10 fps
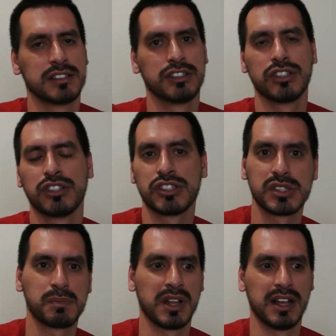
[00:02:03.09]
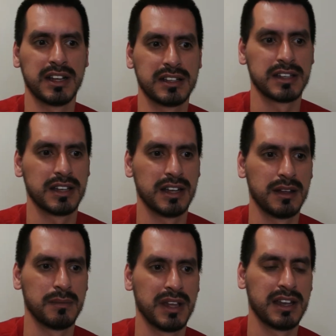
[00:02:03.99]
You're, you're just blind
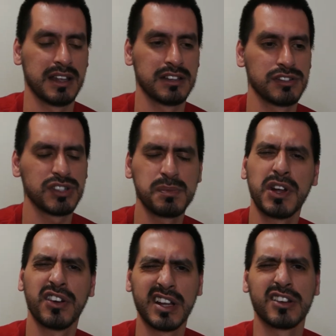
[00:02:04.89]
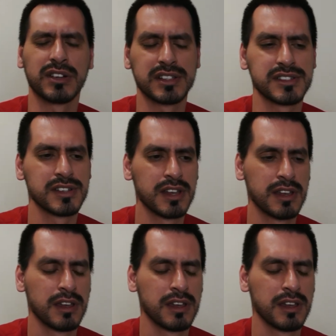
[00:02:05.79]
um, and, and just pure ignorance.